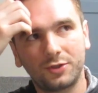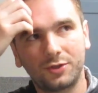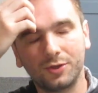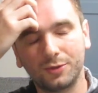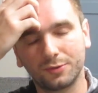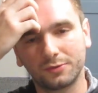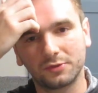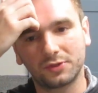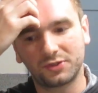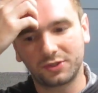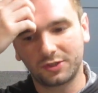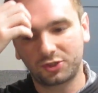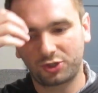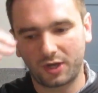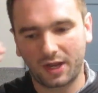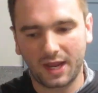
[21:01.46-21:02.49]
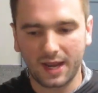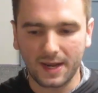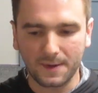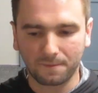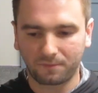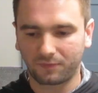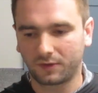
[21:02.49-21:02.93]
to do such
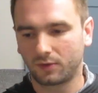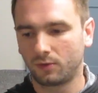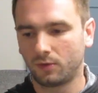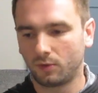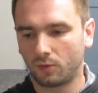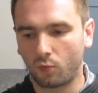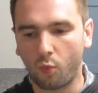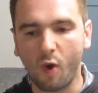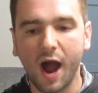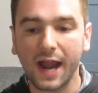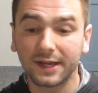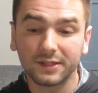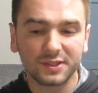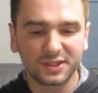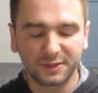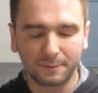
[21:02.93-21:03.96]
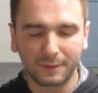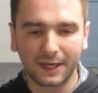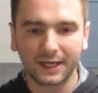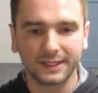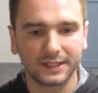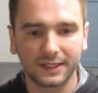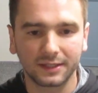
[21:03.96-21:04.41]
a
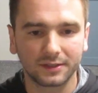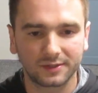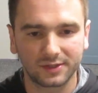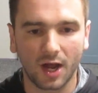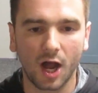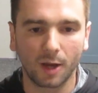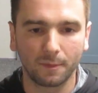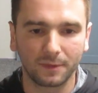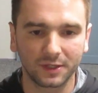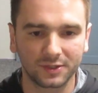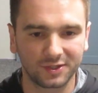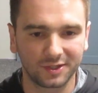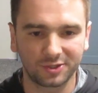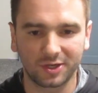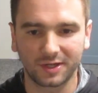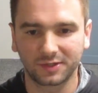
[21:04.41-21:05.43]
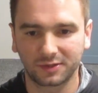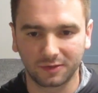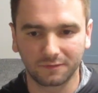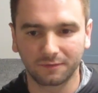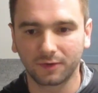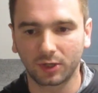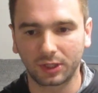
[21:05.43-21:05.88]
wide-spanning topic such as
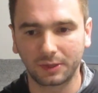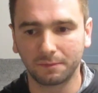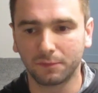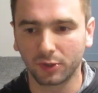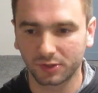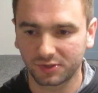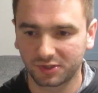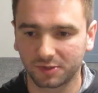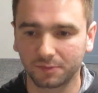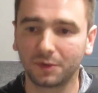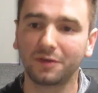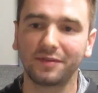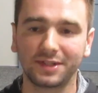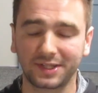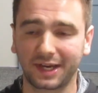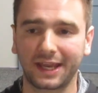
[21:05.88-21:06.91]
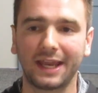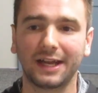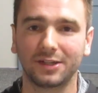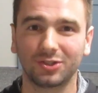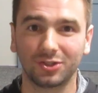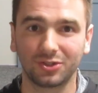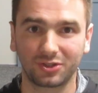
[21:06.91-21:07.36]
converting books to movies, I
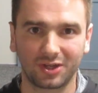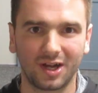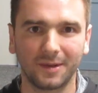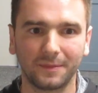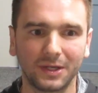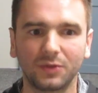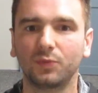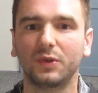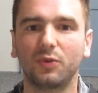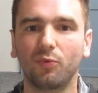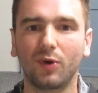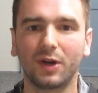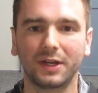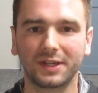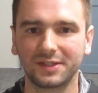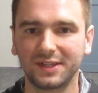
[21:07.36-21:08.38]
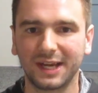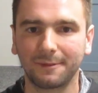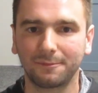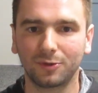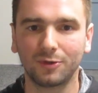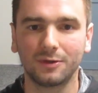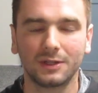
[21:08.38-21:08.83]
can't just come in with one
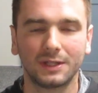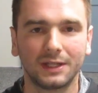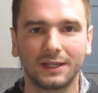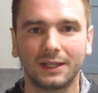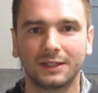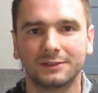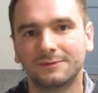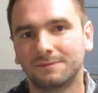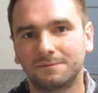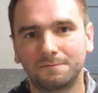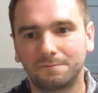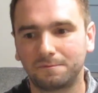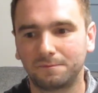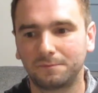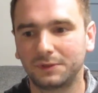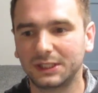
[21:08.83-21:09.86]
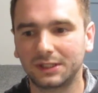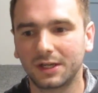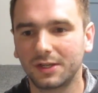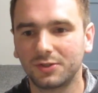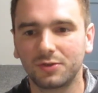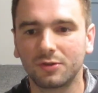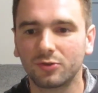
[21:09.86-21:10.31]
example,
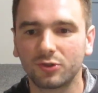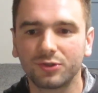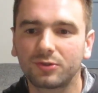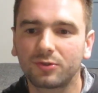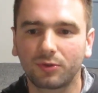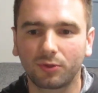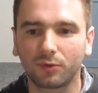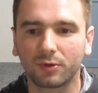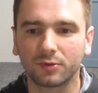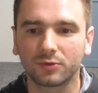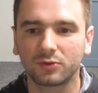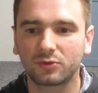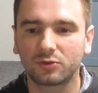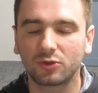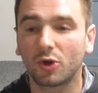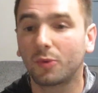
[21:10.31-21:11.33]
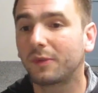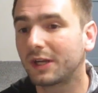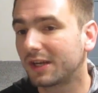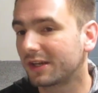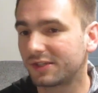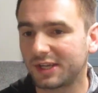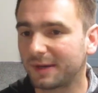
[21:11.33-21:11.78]
because you can just throw so many
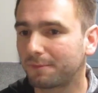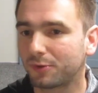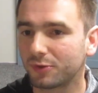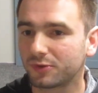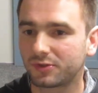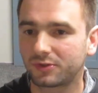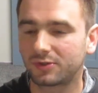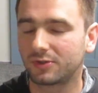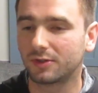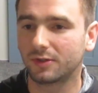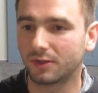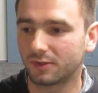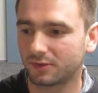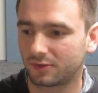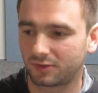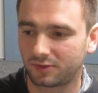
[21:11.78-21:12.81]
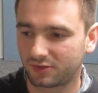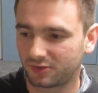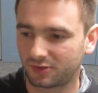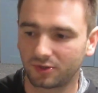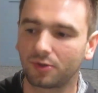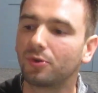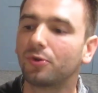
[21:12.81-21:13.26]
examples to
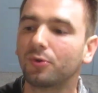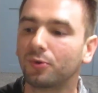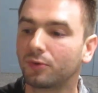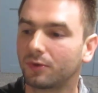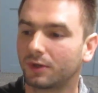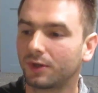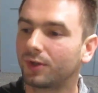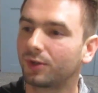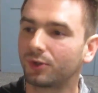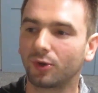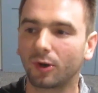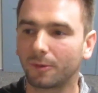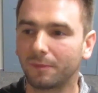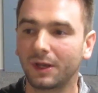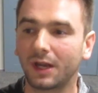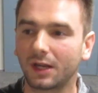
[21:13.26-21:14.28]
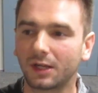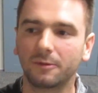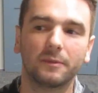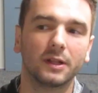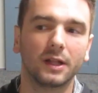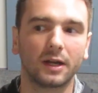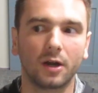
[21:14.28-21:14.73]
skew your opinion
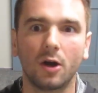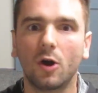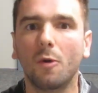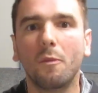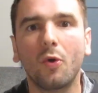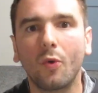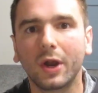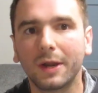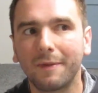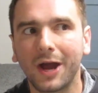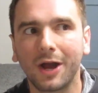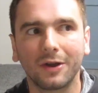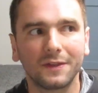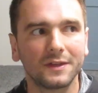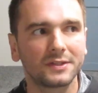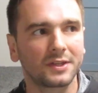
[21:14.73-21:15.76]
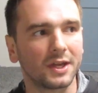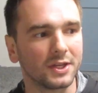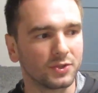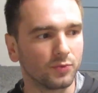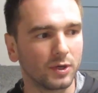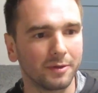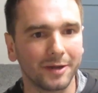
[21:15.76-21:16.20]
and be like, oh, but what about in this
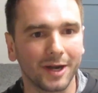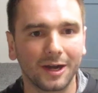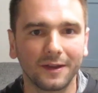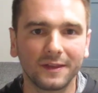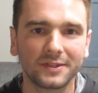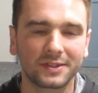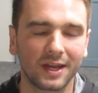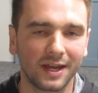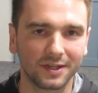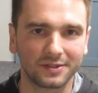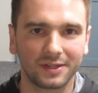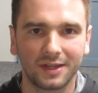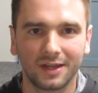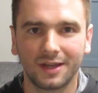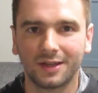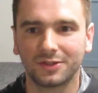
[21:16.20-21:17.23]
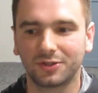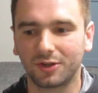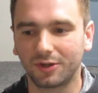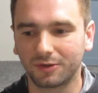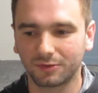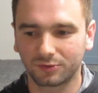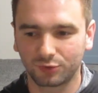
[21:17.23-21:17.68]
case? What about in this case?
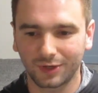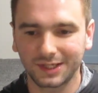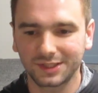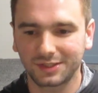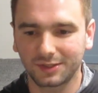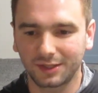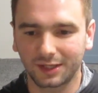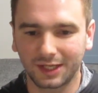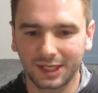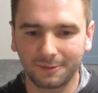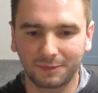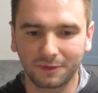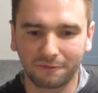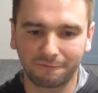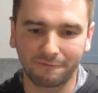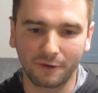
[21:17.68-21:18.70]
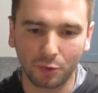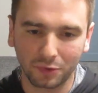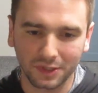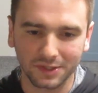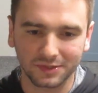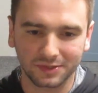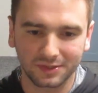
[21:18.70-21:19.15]
So trying to keep the
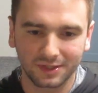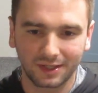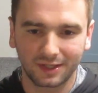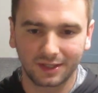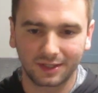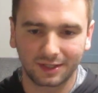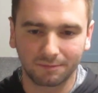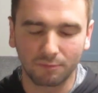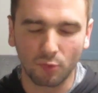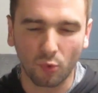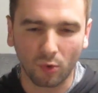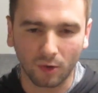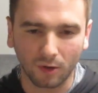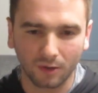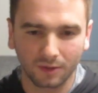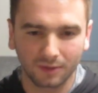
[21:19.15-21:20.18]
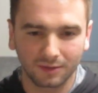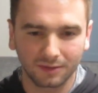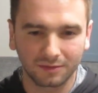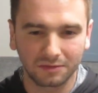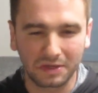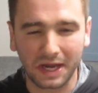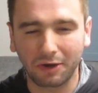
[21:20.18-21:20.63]
focus more
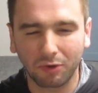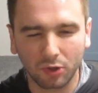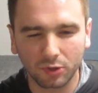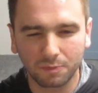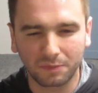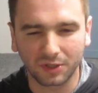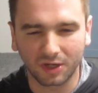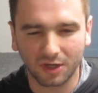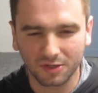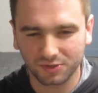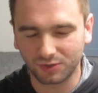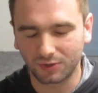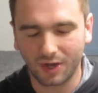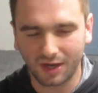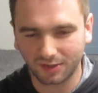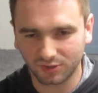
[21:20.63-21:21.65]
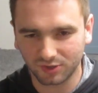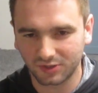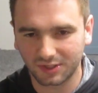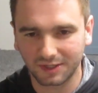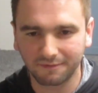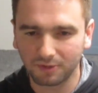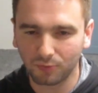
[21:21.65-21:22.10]
narrowed, but also not
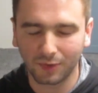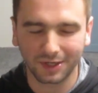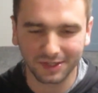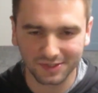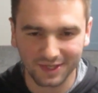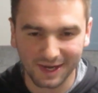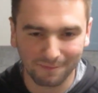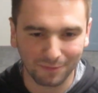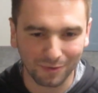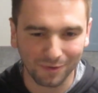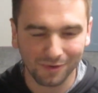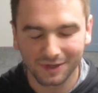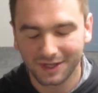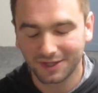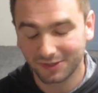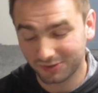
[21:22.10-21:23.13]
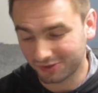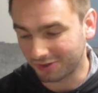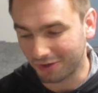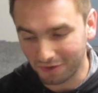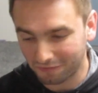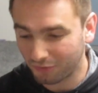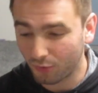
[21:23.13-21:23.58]
just give you one example.
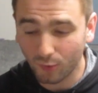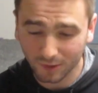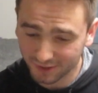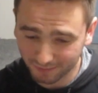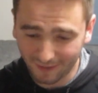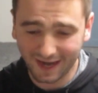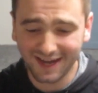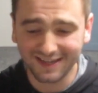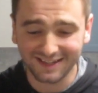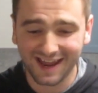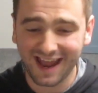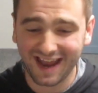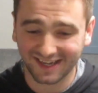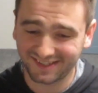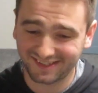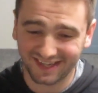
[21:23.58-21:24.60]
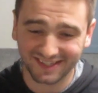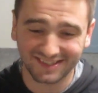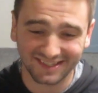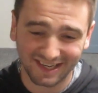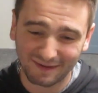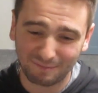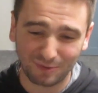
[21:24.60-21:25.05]
So of course my next
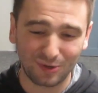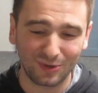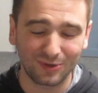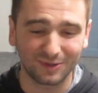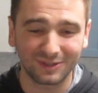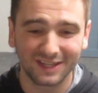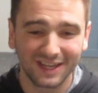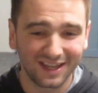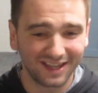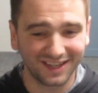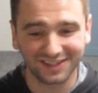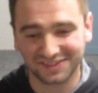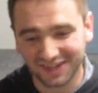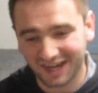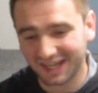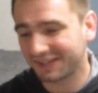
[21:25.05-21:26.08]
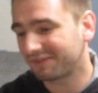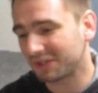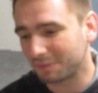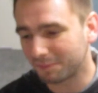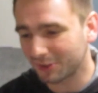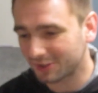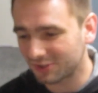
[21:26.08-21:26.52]
example is not even a
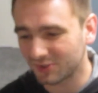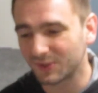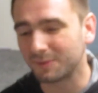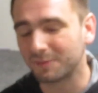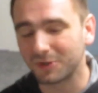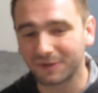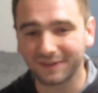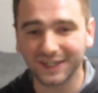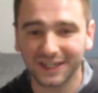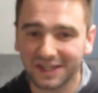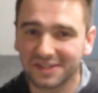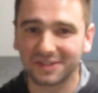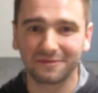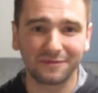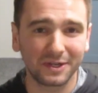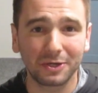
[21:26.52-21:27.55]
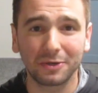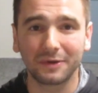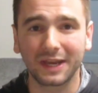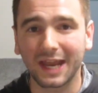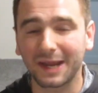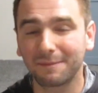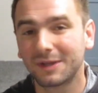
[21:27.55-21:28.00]
book to a movie, it's a video
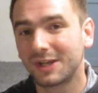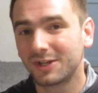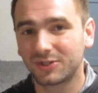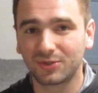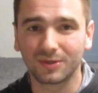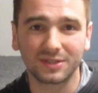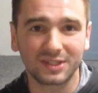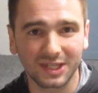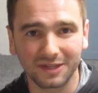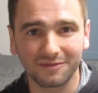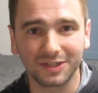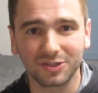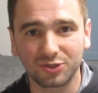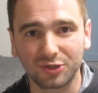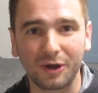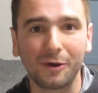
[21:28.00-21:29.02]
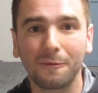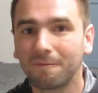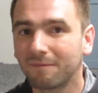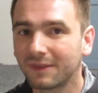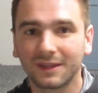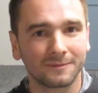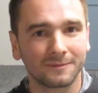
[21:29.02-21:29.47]
game to a TV show.
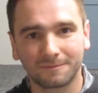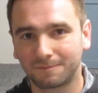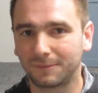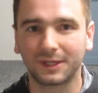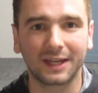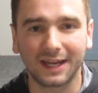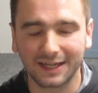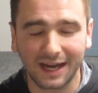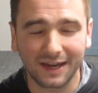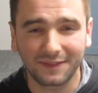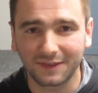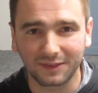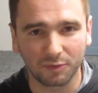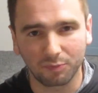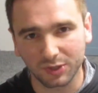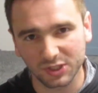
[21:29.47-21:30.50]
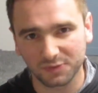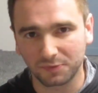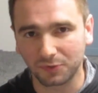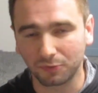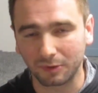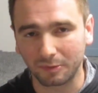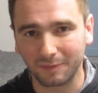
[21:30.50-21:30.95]
But again, I think the
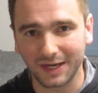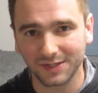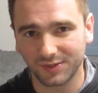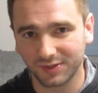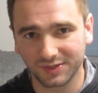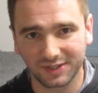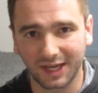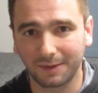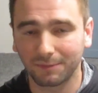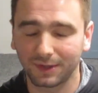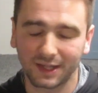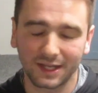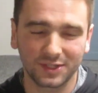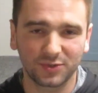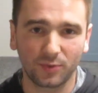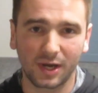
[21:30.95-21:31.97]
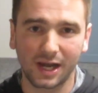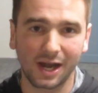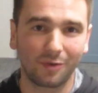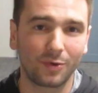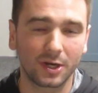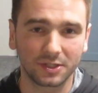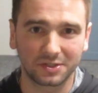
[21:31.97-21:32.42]
principle remains the same, and that's why
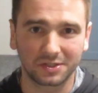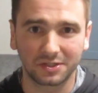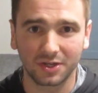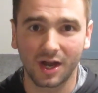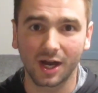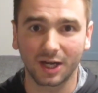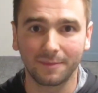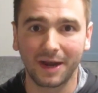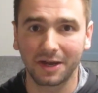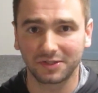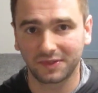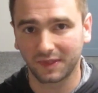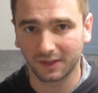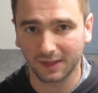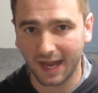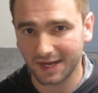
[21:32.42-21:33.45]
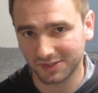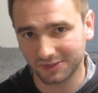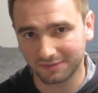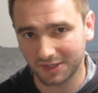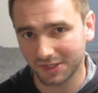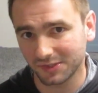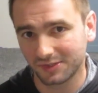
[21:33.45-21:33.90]
I want to talk about The Last
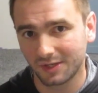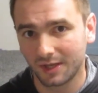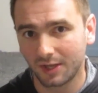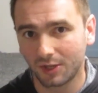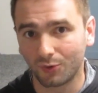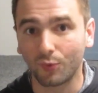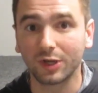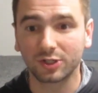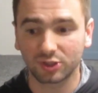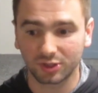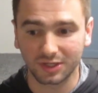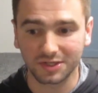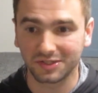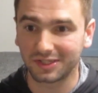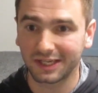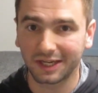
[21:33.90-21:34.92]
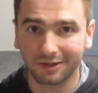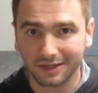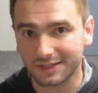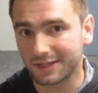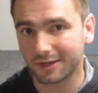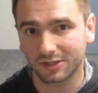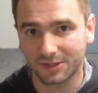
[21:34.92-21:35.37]
of Us, which is near
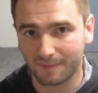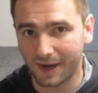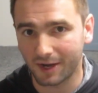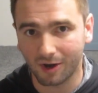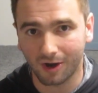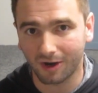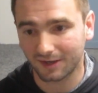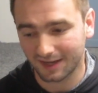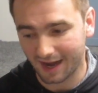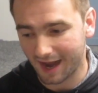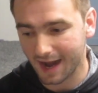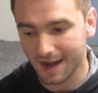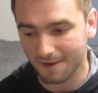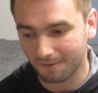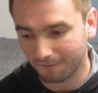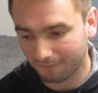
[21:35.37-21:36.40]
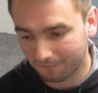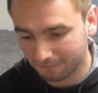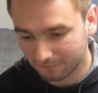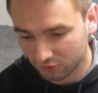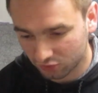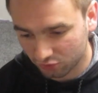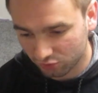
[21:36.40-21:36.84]
and dear to my heart. I
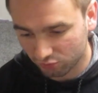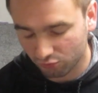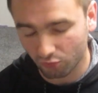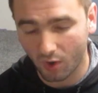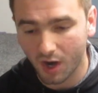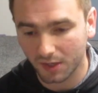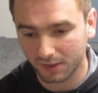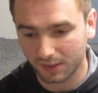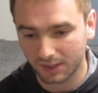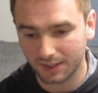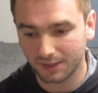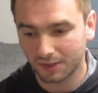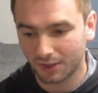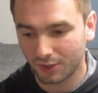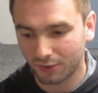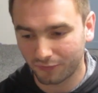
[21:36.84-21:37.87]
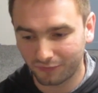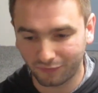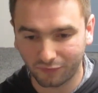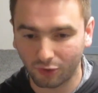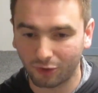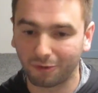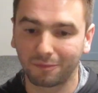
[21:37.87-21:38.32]
strongly,
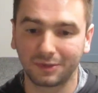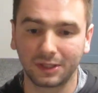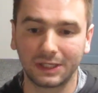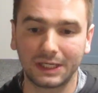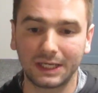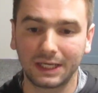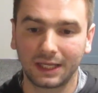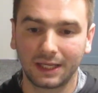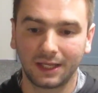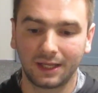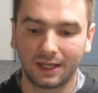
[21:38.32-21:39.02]
firmly